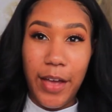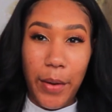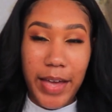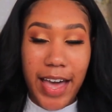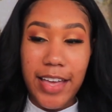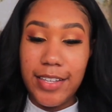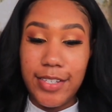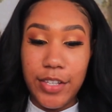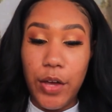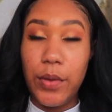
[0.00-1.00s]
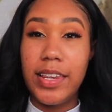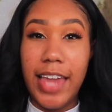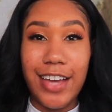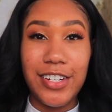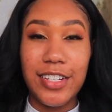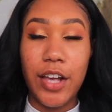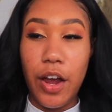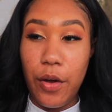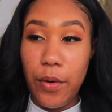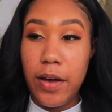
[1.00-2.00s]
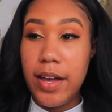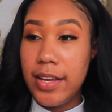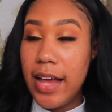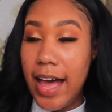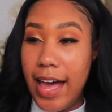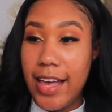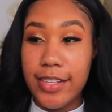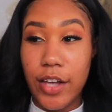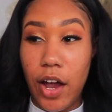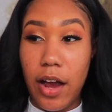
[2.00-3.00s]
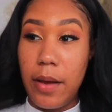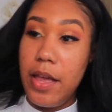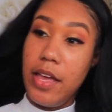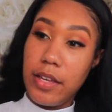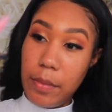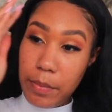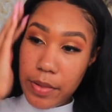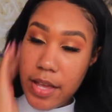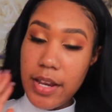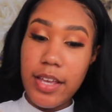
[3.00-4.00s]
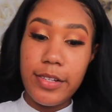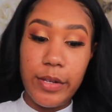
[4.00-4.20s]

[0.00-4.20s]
Okay, so lashes are on, eyes are completed.